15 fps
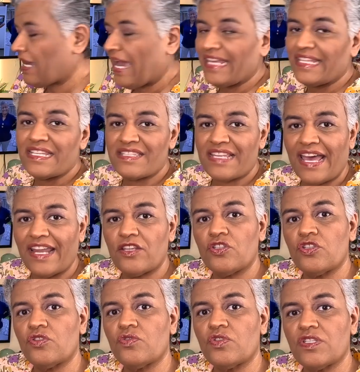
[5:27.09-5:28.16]
I decided
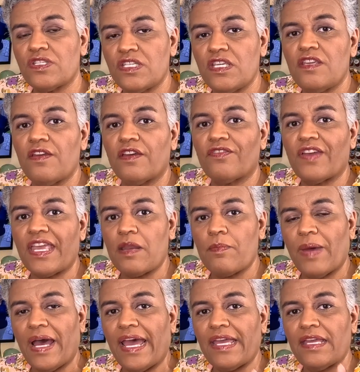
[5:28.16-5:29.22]
to see if I can
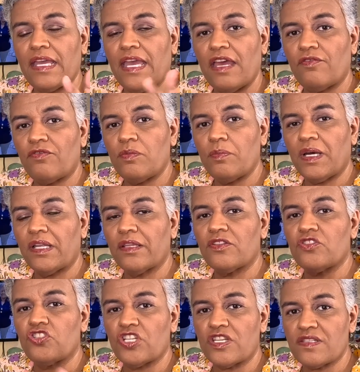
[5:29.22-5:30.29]
buy every month
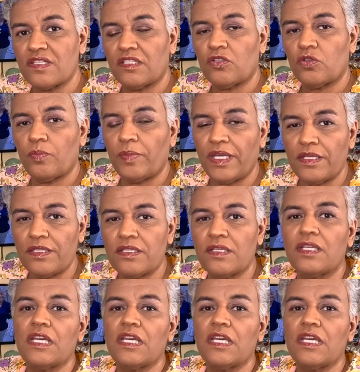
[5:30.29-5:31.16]
just a little bit